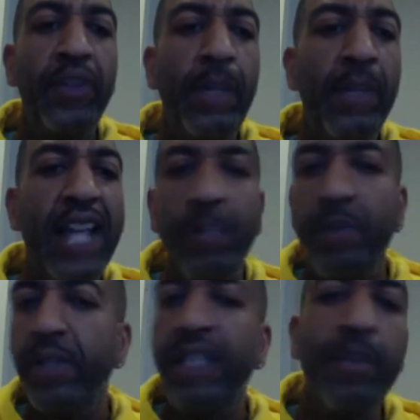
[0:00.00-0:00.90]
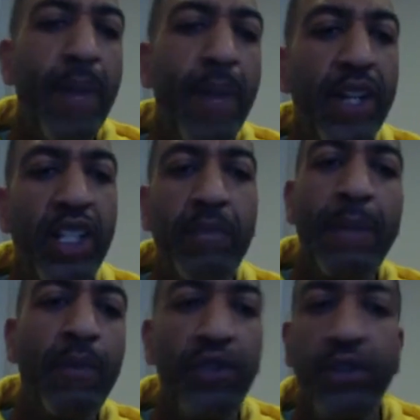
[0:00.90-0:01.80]
and has he been even better than maybe what
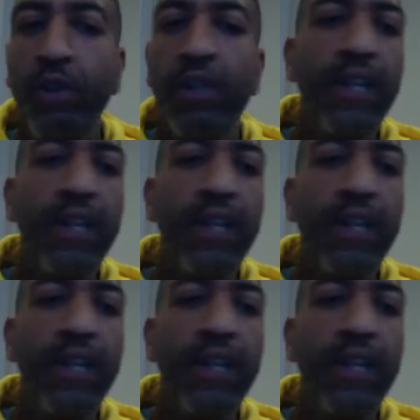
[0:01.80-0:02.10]
you thought?